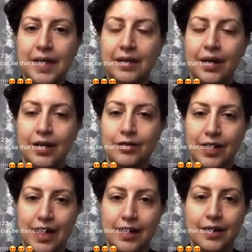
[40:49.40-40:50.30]
lock of
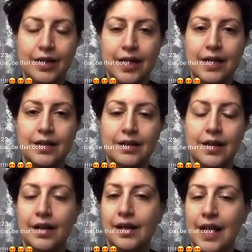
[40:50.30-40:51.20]
hair in
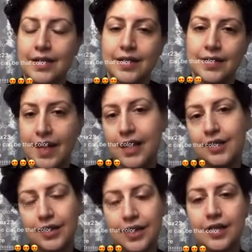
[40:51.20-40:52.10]
a glass
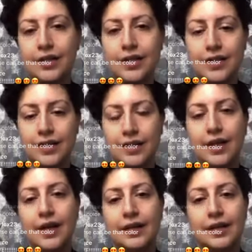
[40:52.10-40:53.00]
container. And here it's the,
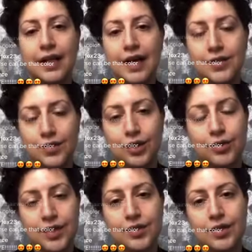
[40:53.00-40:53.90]
the glass or the
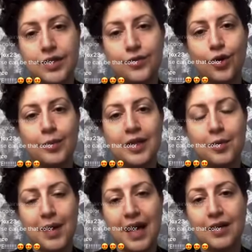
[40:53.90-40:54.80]
crystal that's forming
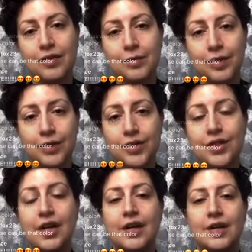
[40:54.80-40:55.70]
the back of the
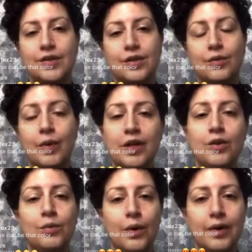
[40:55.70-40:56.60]
brooch so that when
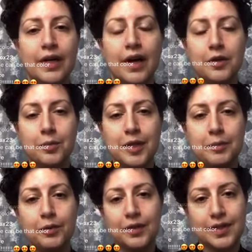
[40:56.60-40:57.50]
you wore it, other
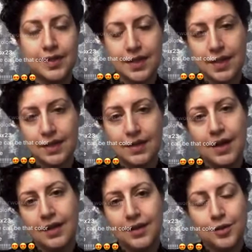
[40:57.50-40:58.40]
people would see
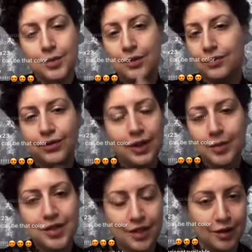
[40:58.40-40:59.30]
this beautiful
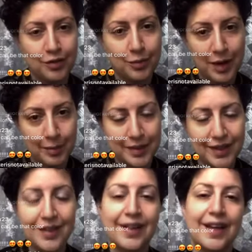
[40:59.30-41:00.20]
image of your
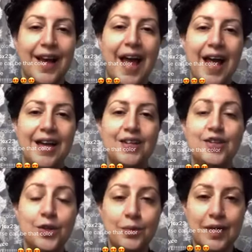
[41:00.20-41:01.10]
puppy and
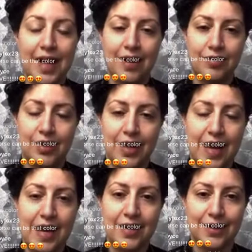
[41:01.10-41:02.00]
you would have their
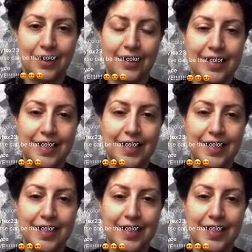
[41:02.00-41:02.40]
hair on the